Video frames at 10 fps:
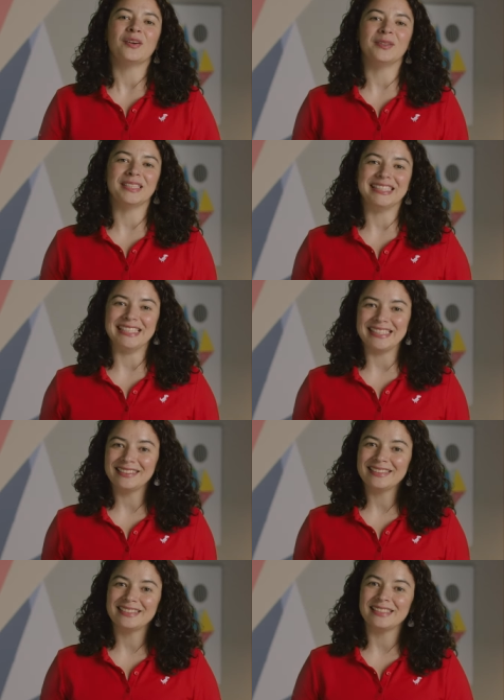All the
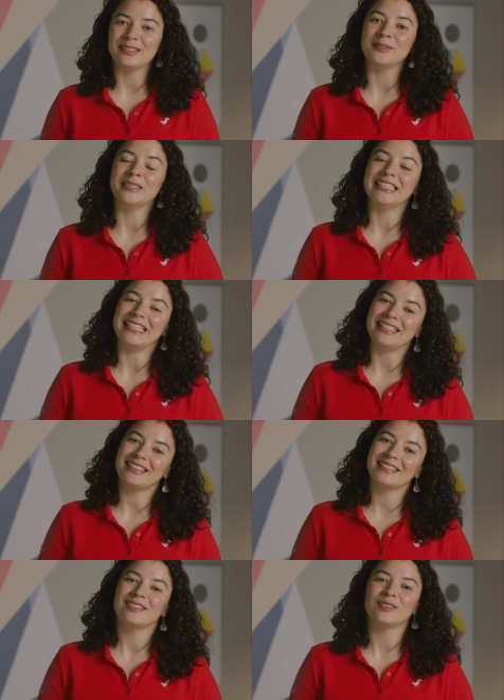details, including
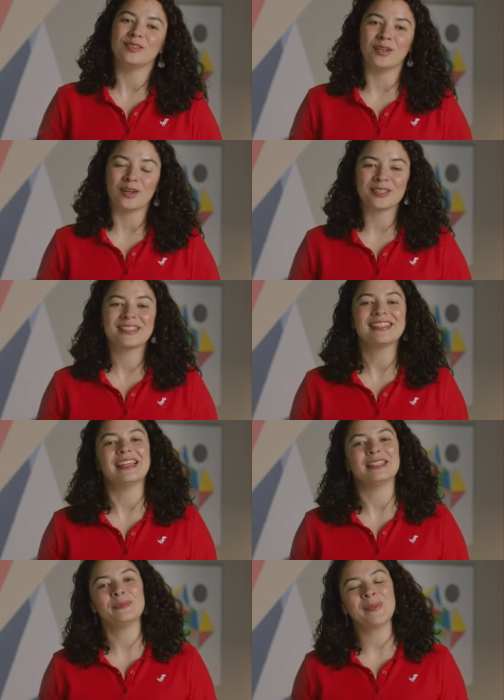links, docs,
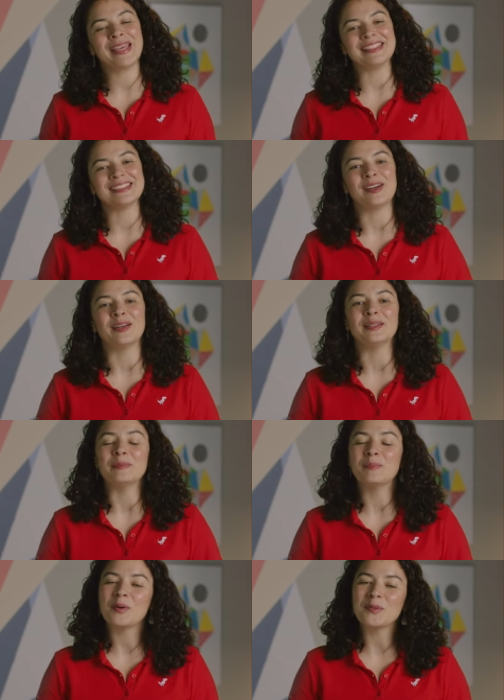and specs are in
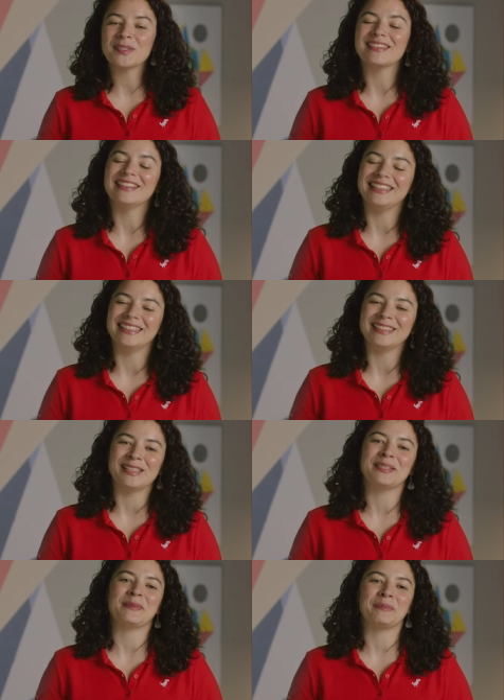the post linked in the
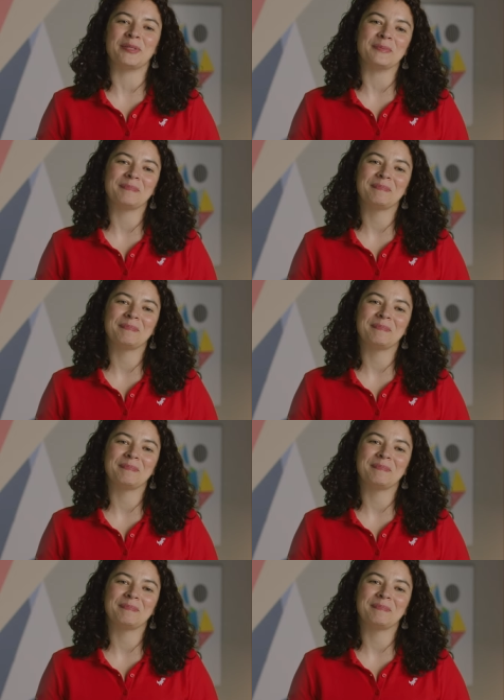description.